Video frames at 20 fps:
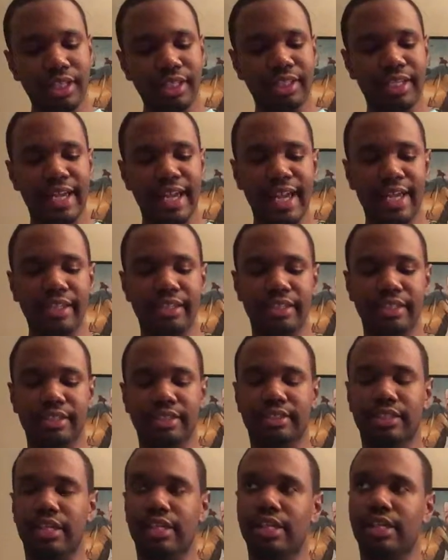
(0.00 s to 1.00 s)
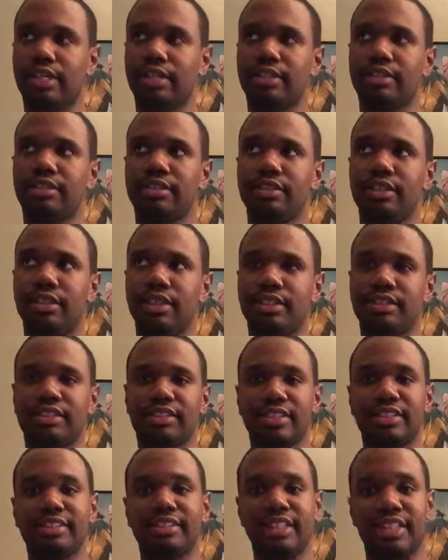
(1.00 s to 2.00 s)
they had this
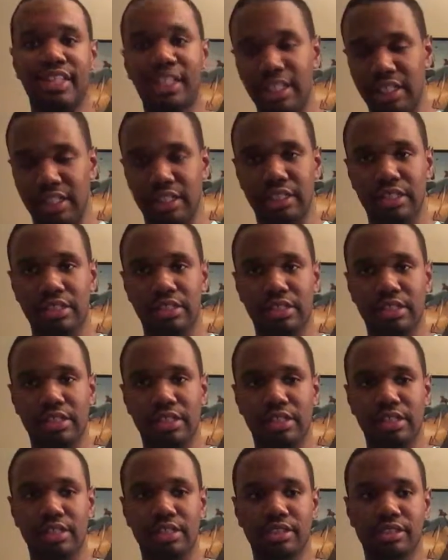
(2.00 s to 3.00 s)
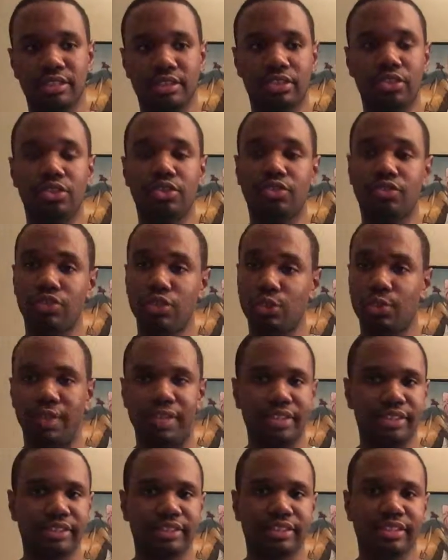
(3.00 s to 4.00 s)
it's the key to the
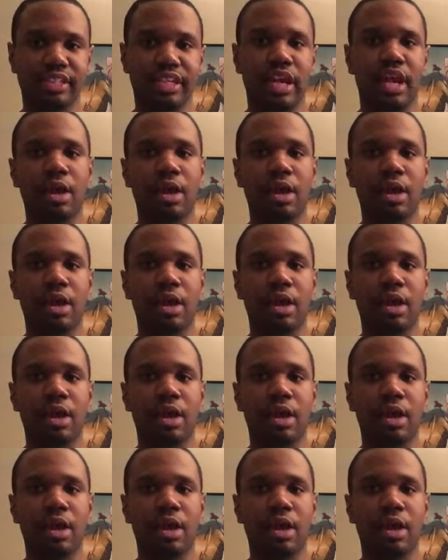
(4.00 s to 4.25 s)
ruins.